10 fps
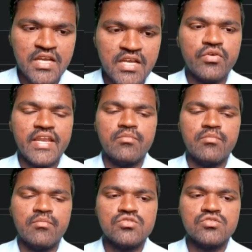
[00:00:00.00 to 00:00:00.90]
you can
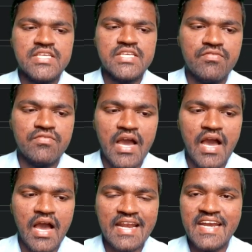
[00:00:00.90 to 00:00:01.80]
able to see we
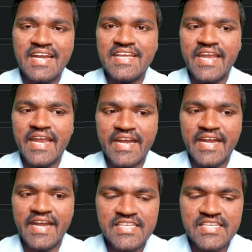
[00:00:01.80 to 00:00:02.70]
are getting a
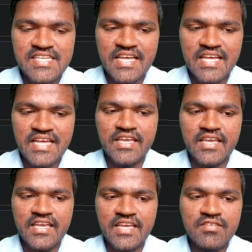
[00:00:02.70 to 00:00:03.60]

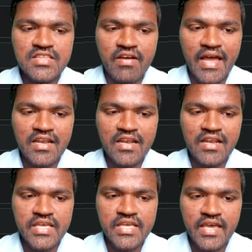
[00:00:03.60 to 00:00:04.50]
dictionary with the
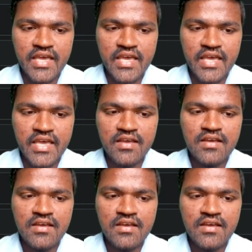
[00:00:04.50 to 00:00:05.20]
values A,